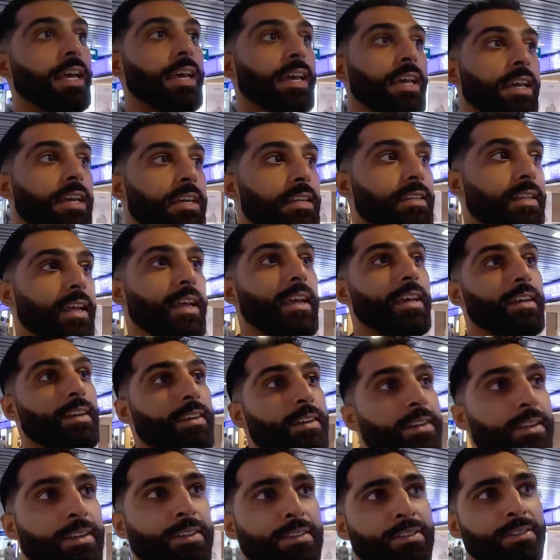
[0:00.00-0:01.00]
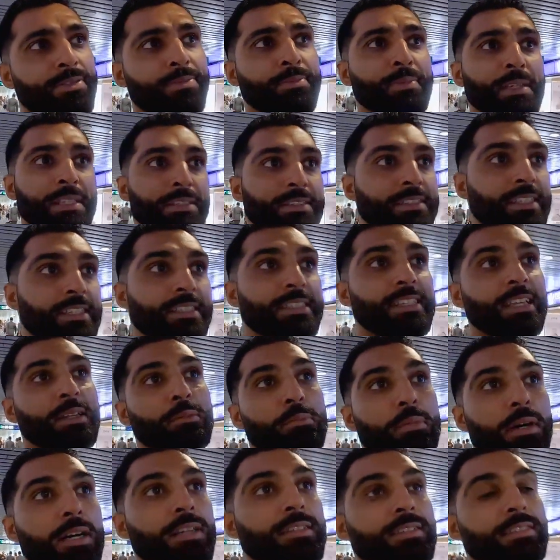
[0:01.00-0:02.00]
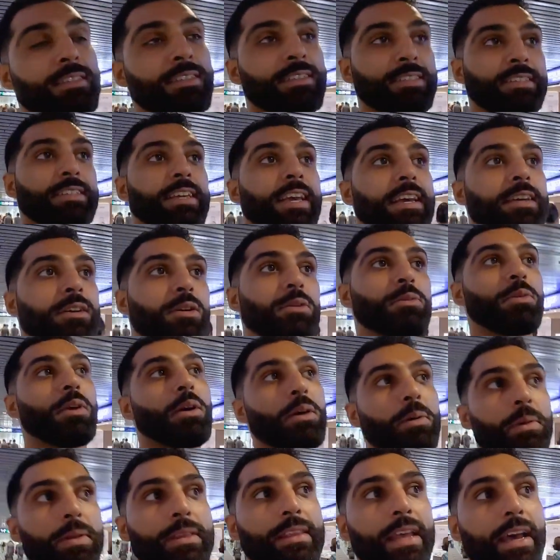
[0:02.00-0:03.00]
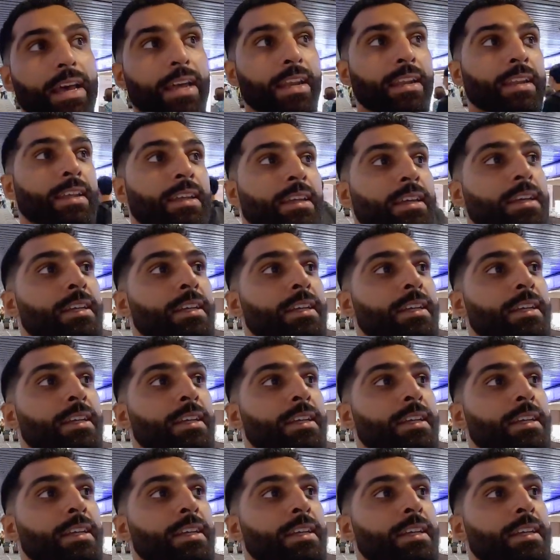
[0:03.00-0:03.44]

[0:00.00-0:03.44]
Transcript: And yeah, I mean, 16 bucks, can't go wrong with that.